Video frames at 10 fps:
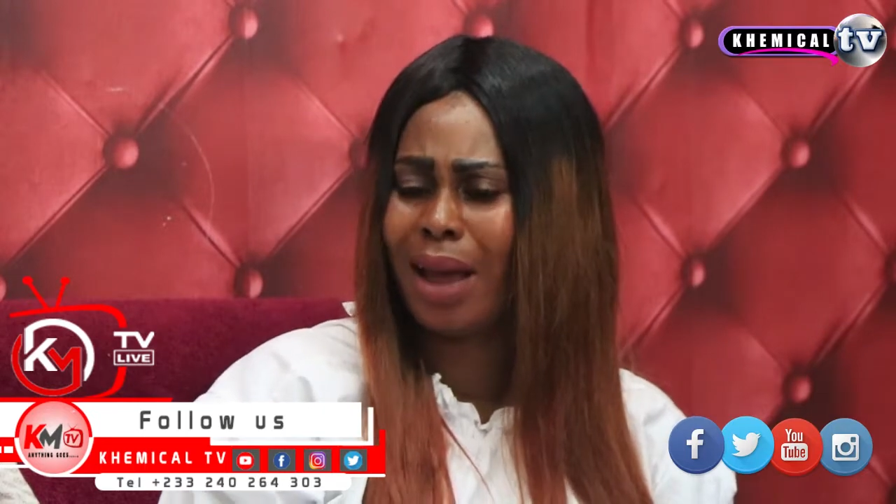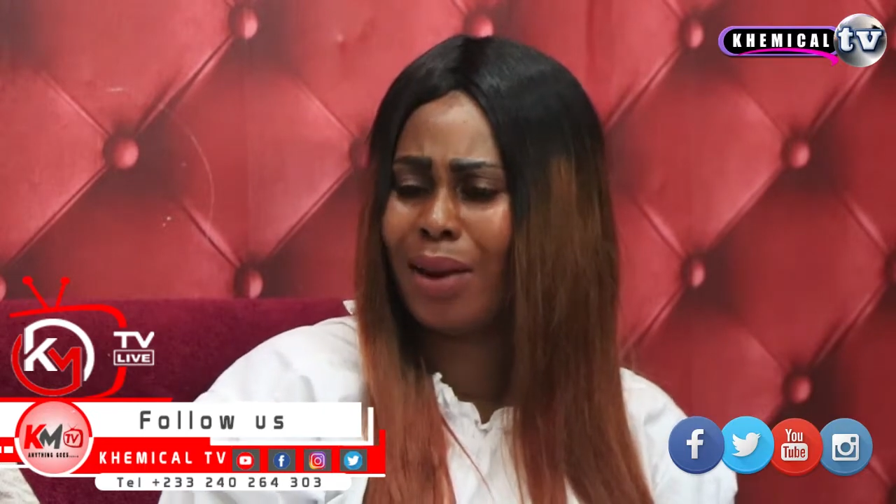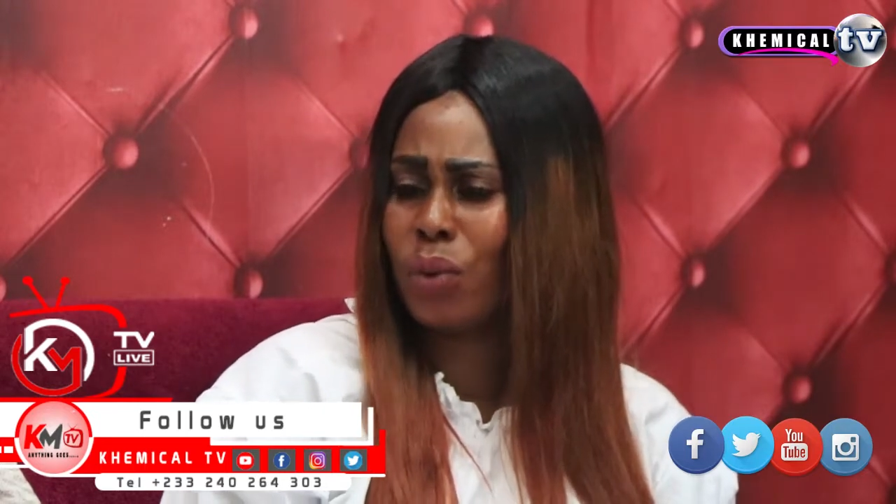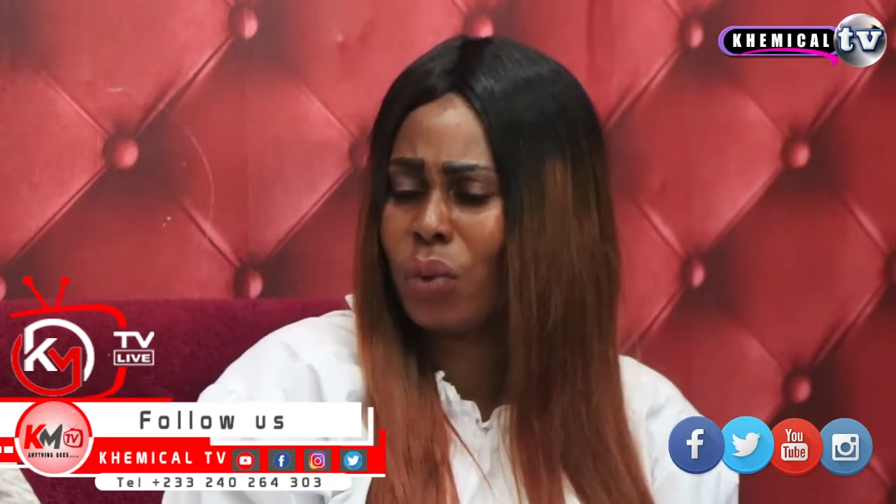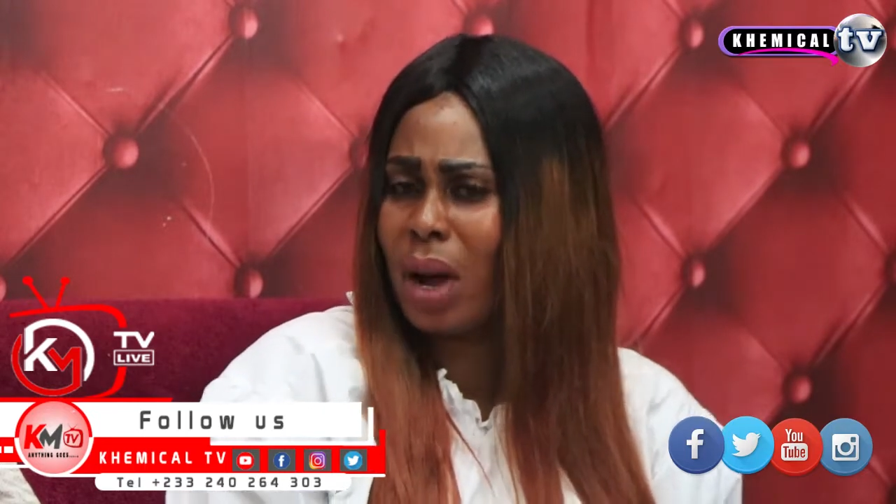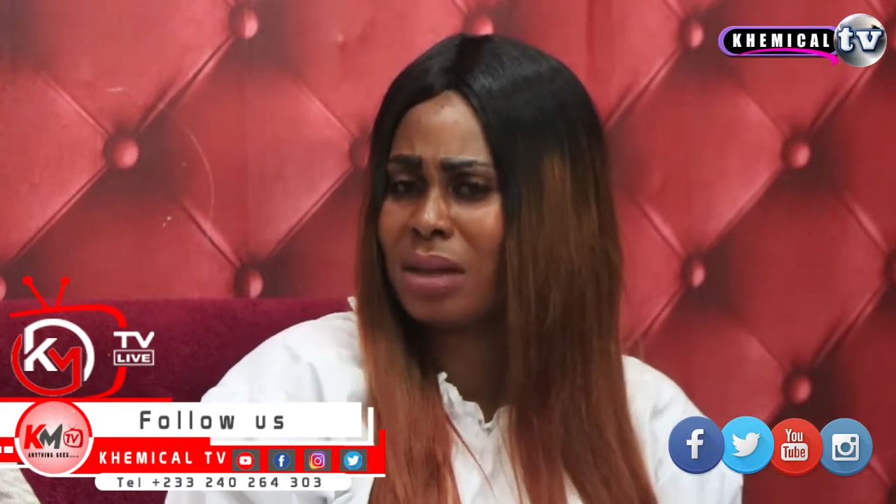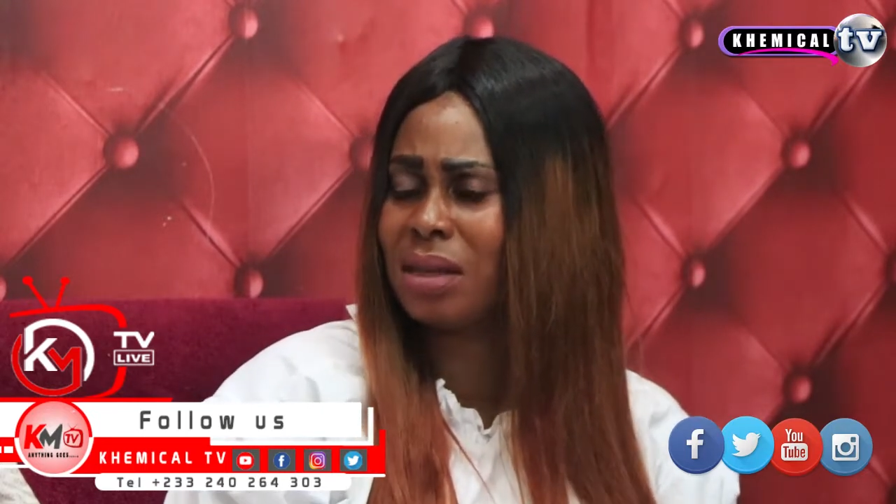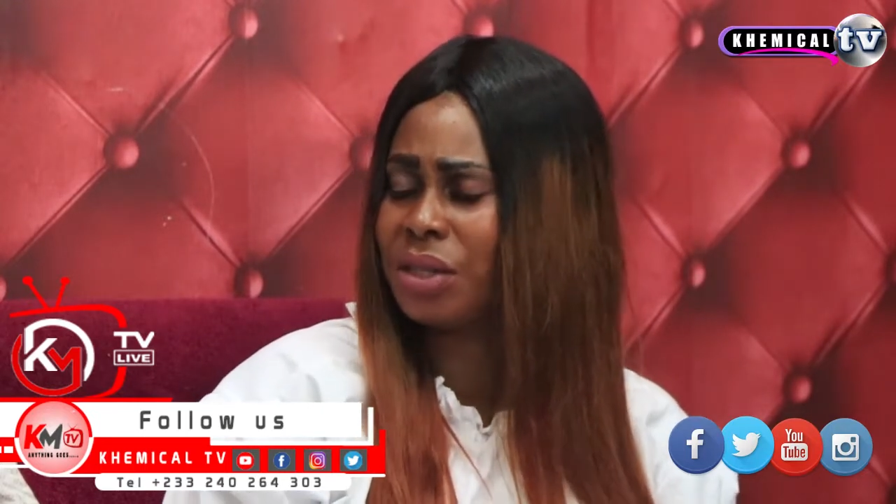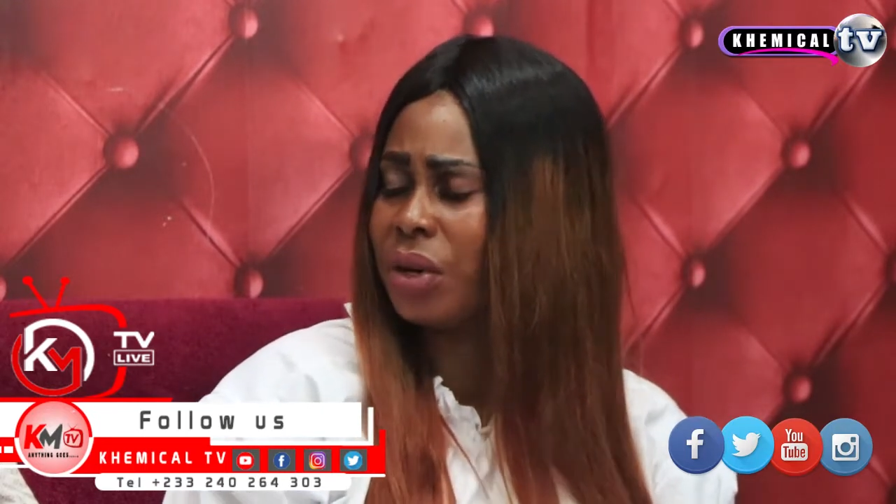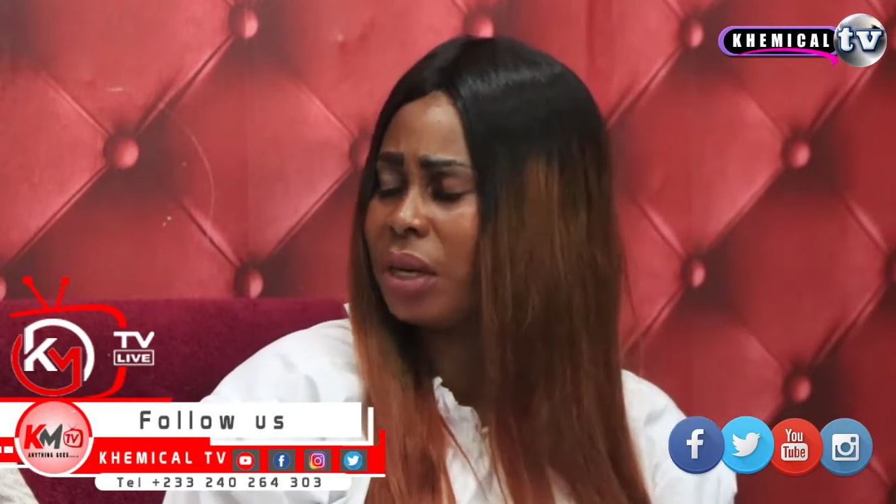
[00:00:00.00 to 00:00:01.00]
and no
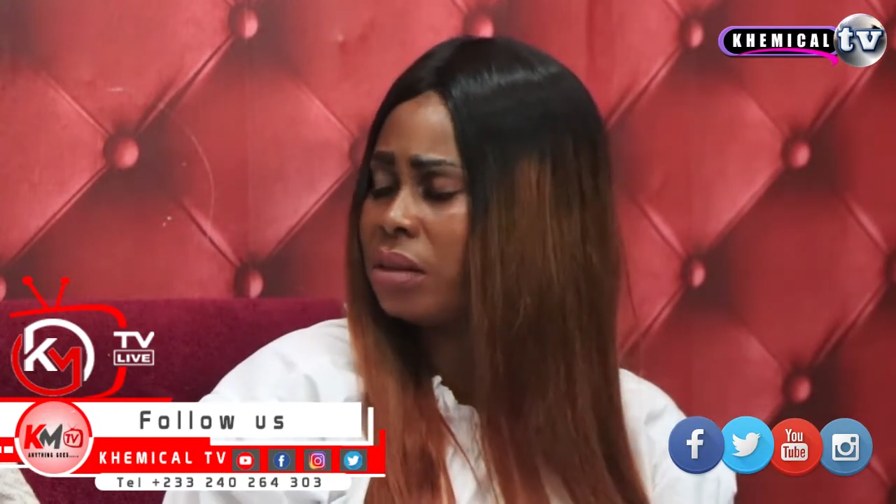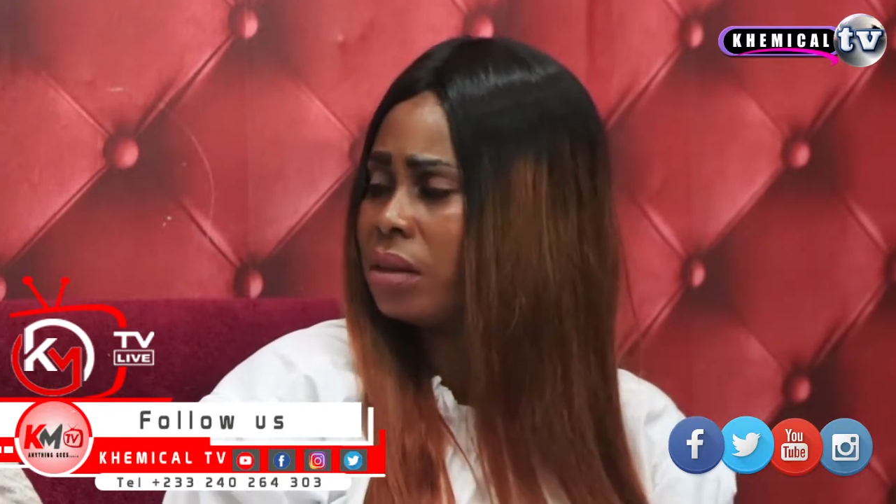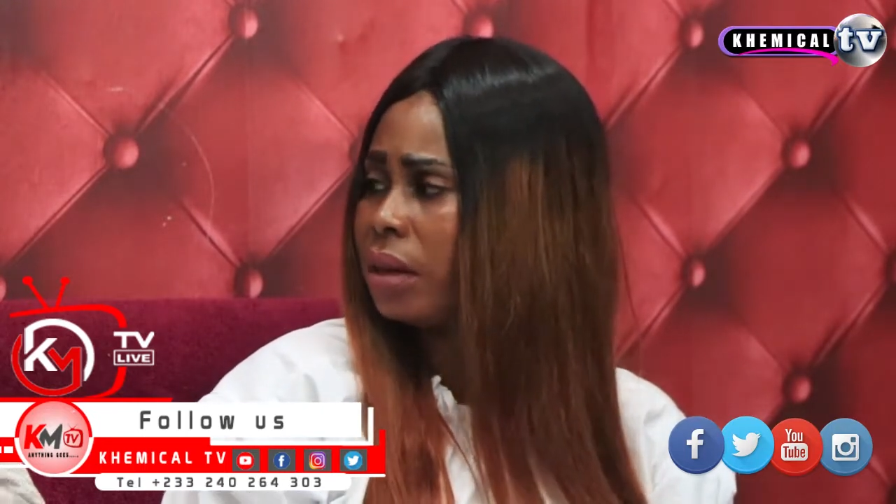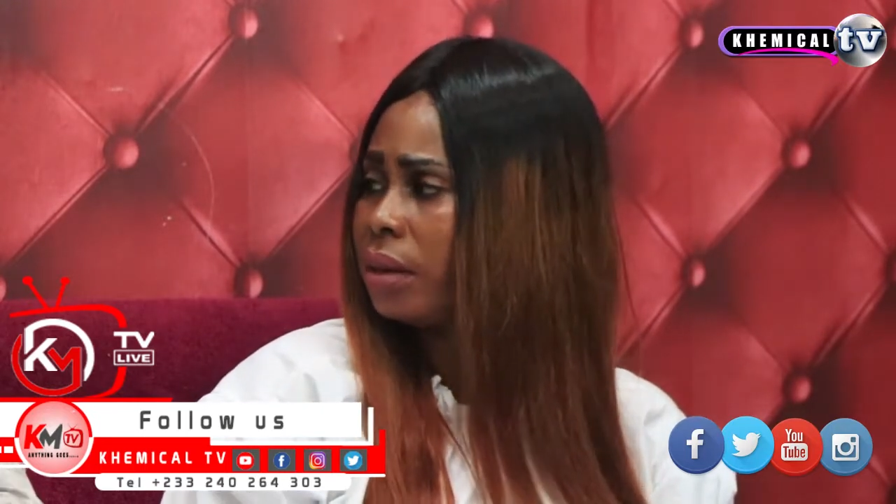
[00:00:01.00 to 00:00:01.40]
assurance.